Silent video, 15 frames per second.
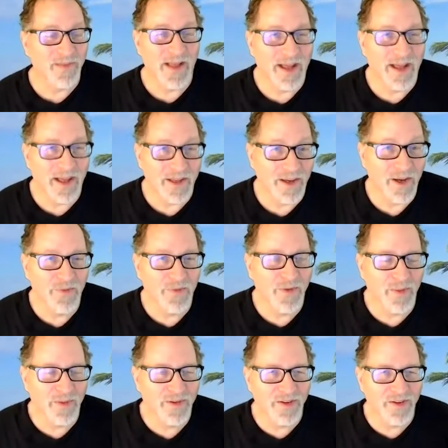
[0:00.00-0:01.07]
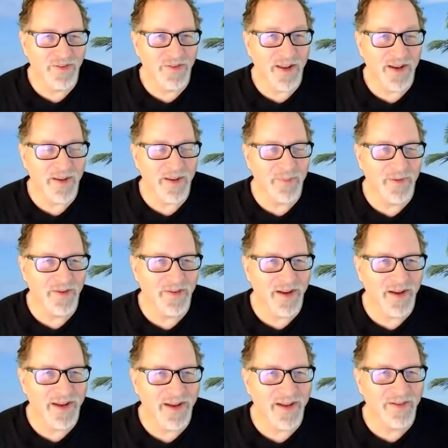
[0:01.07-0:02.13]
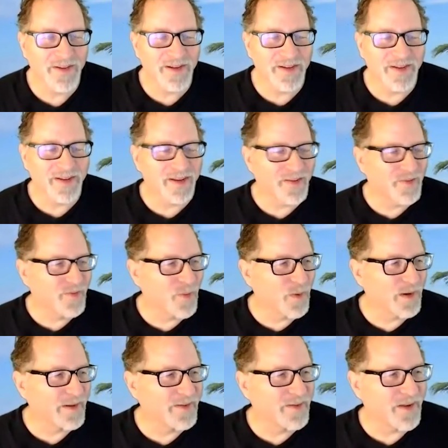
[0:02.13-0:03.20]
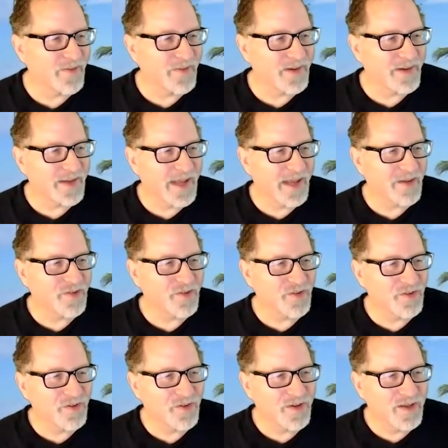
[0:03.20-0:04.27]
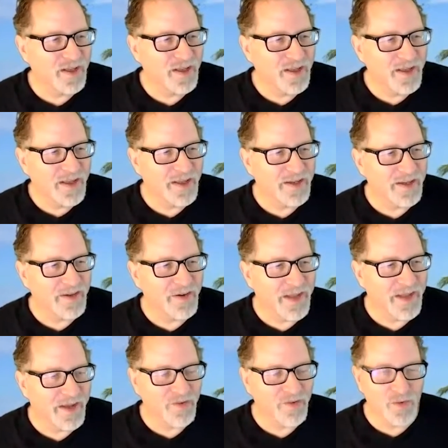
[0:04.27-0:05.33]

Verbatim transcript: a year of it was just setting up the study. I looked at uh, forty-seven national and international